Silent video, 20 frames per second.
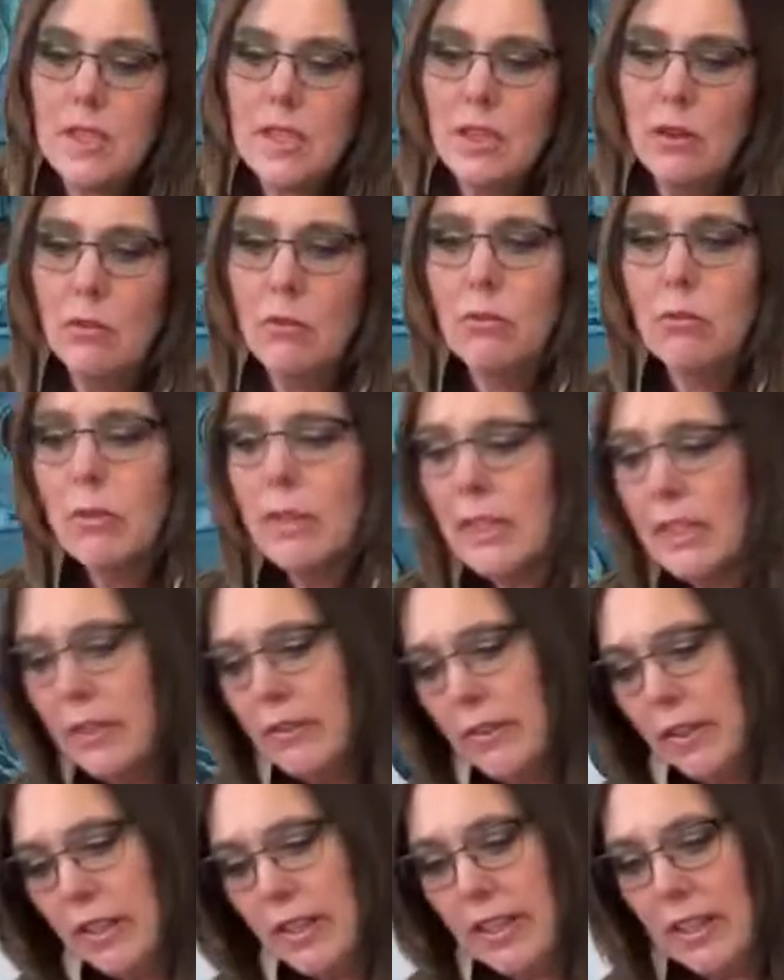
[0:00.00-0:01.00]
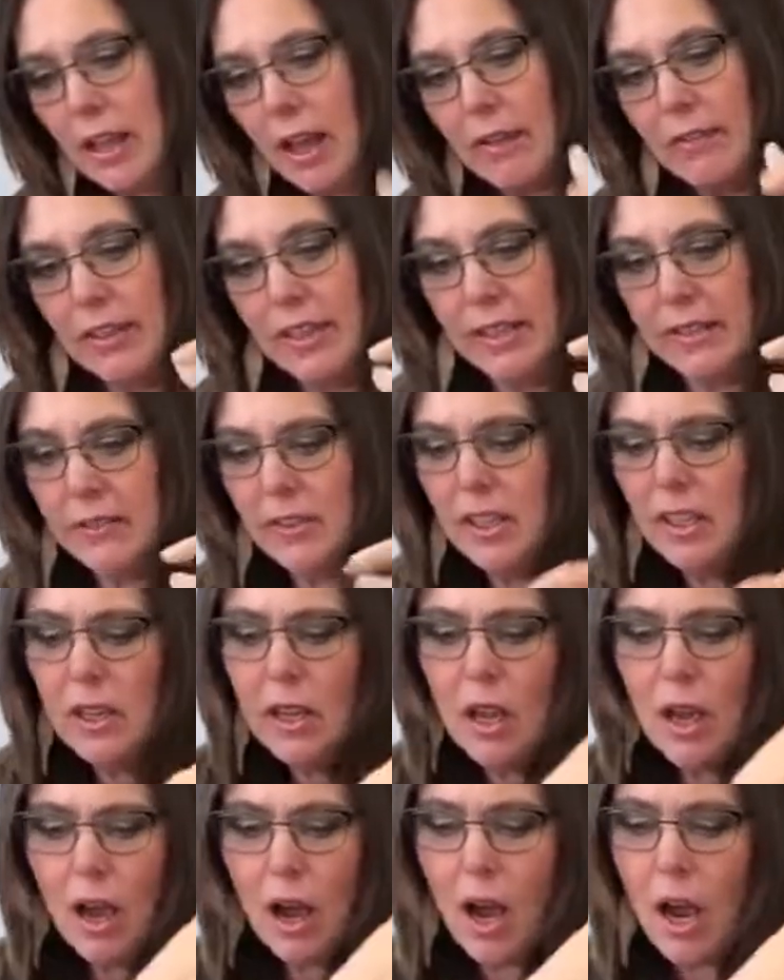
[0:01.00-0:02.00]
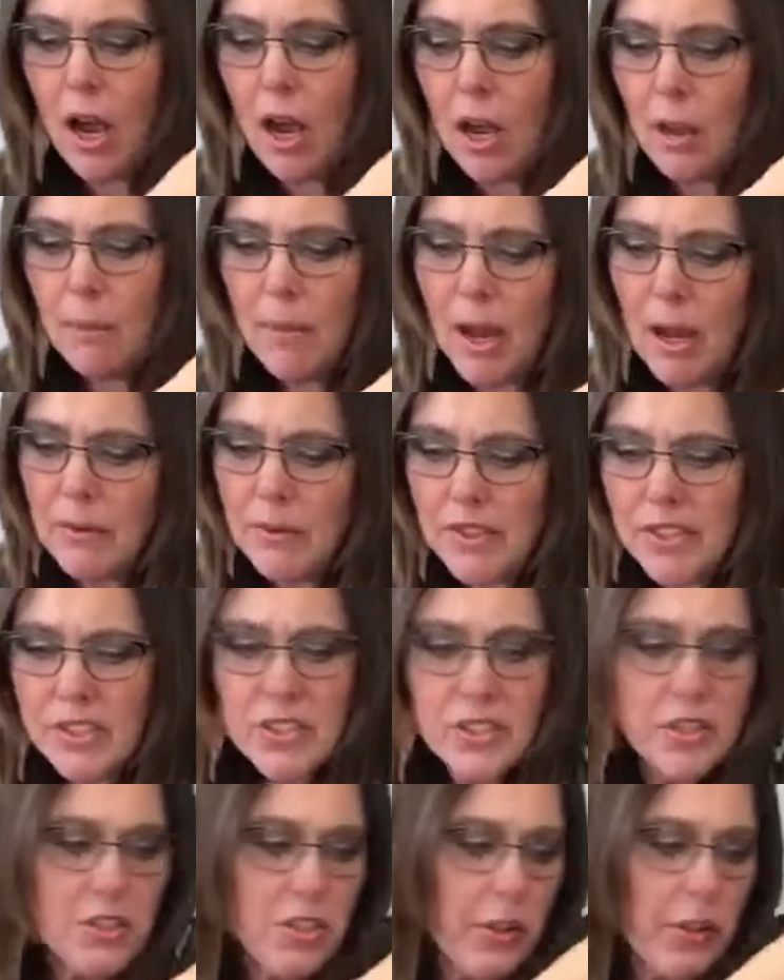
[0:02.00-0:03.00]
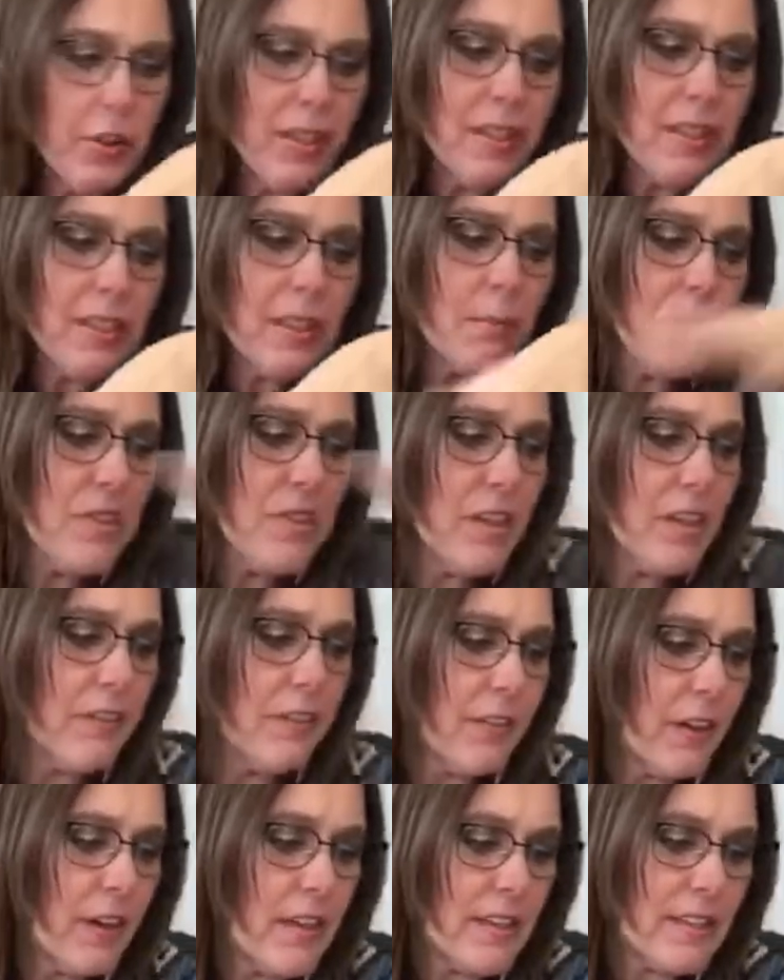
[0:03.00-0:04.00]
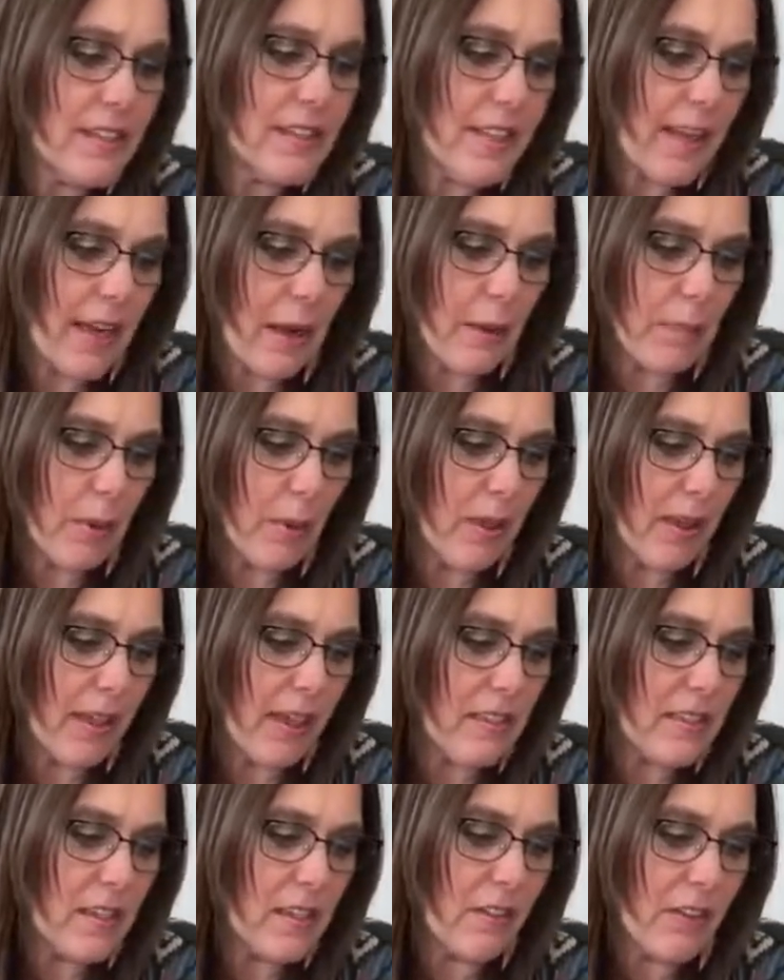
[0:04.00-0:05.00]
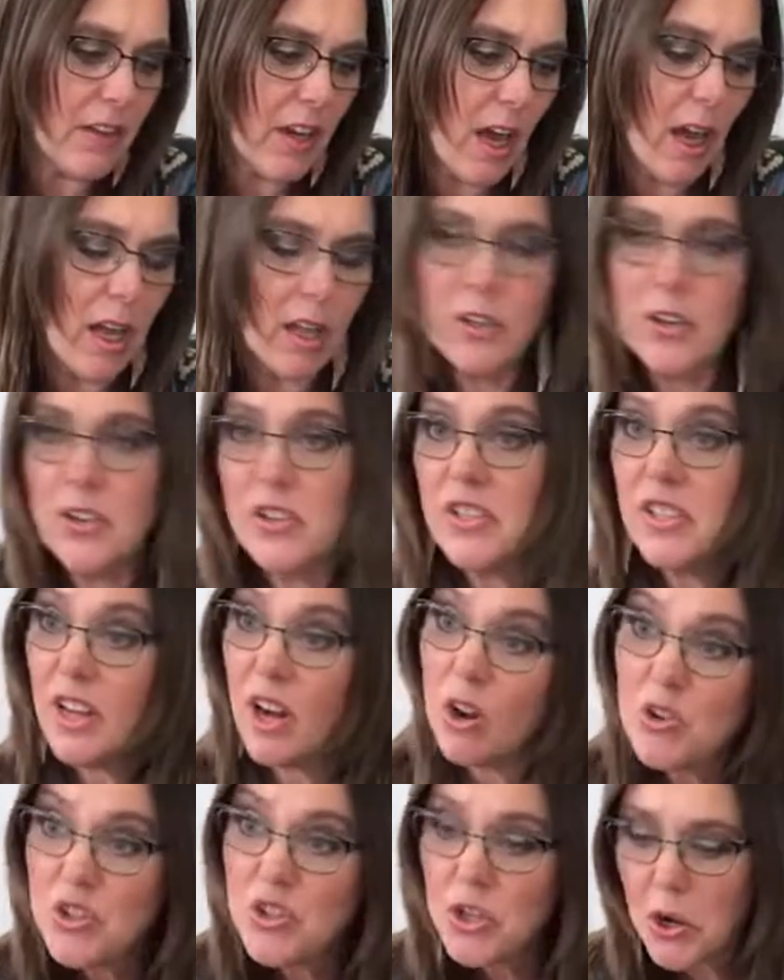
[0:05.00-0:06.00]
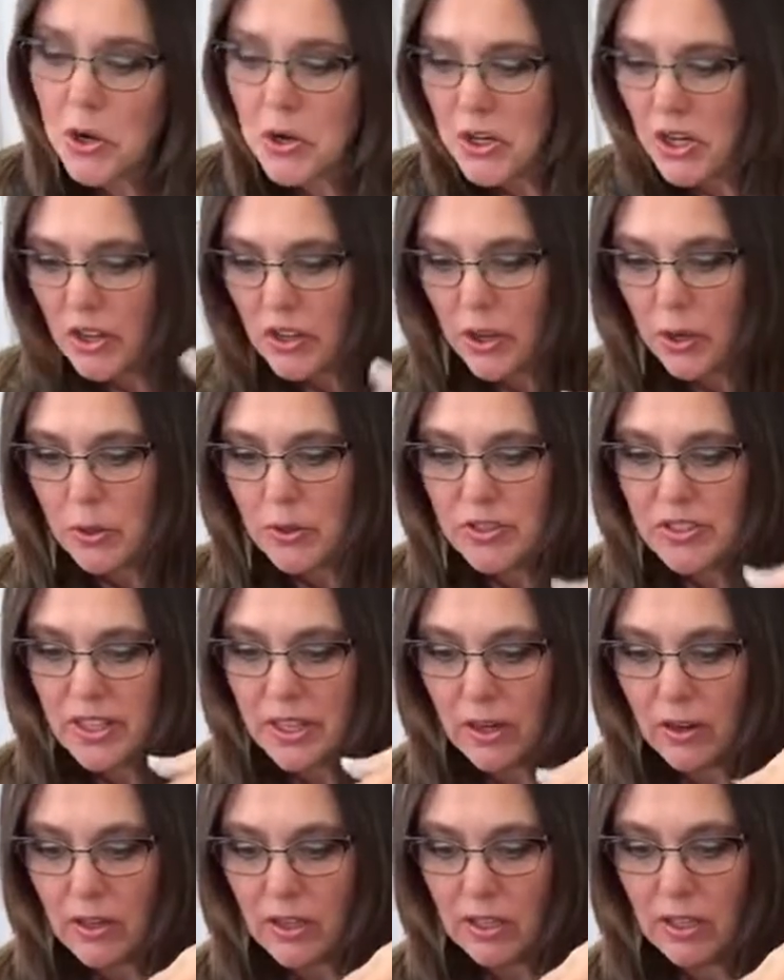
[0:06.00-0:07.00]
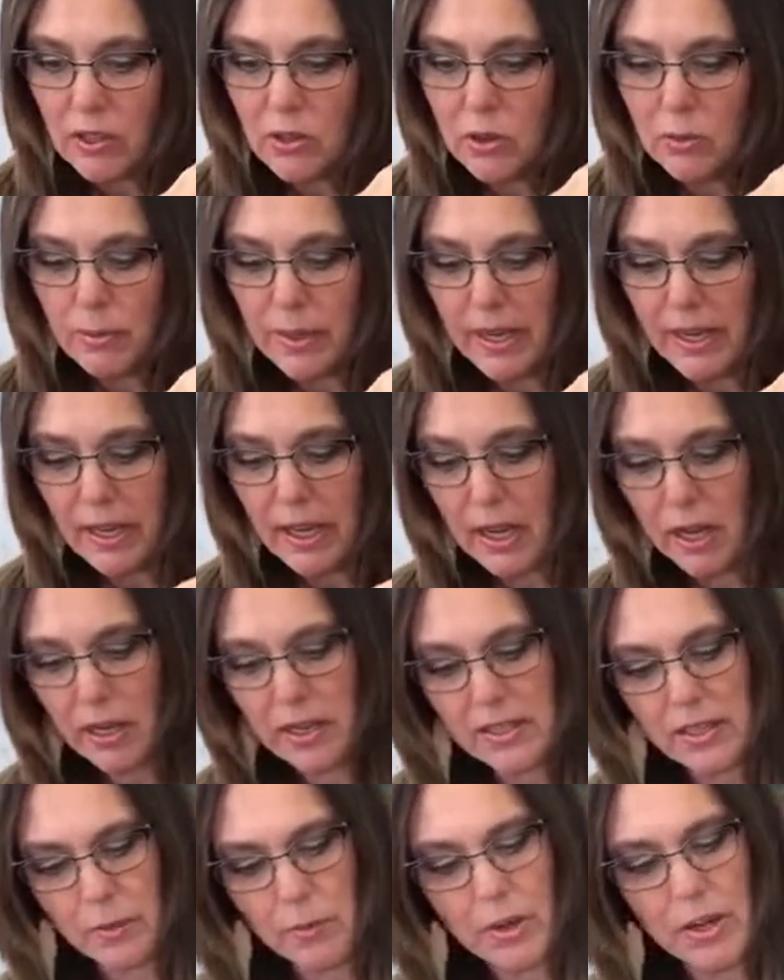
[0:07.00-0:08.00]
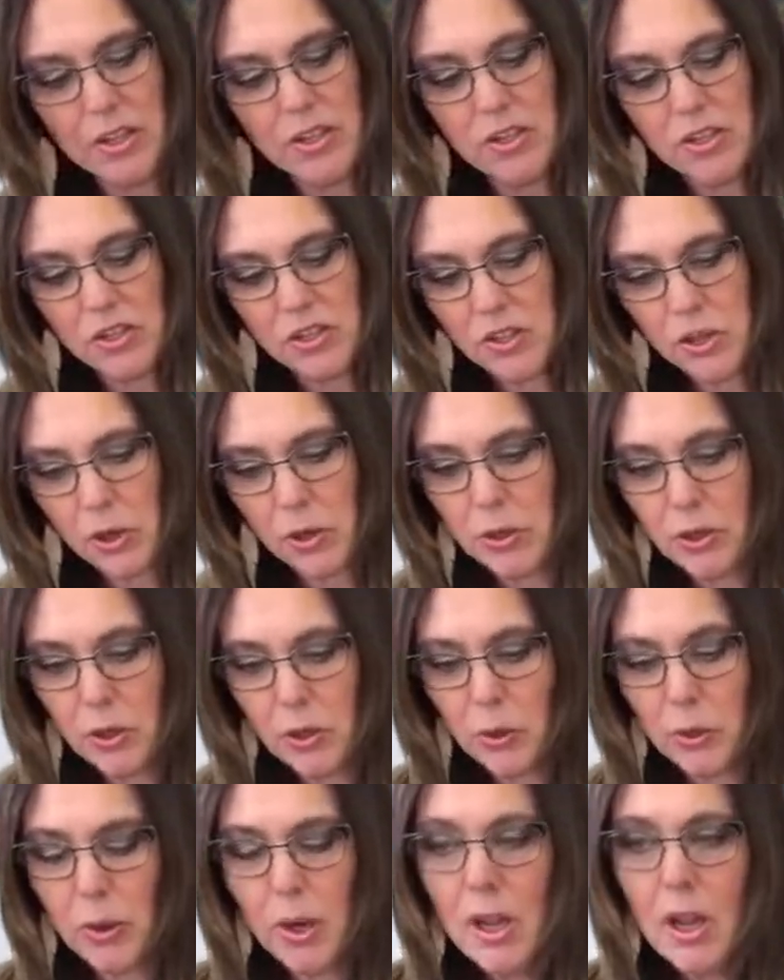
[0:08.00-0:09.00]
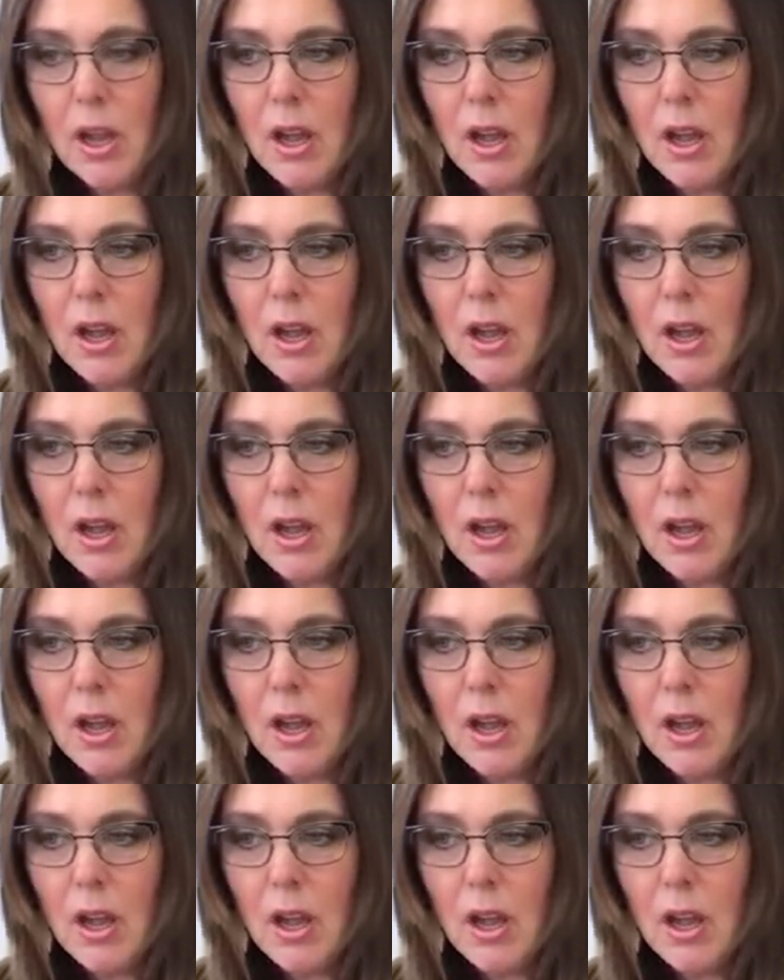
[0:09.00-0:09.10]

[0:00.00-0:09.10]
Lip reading: I really, really love it. I was doing some different samplings of colors, and I'll show you those here in a little bit because I wanted to show you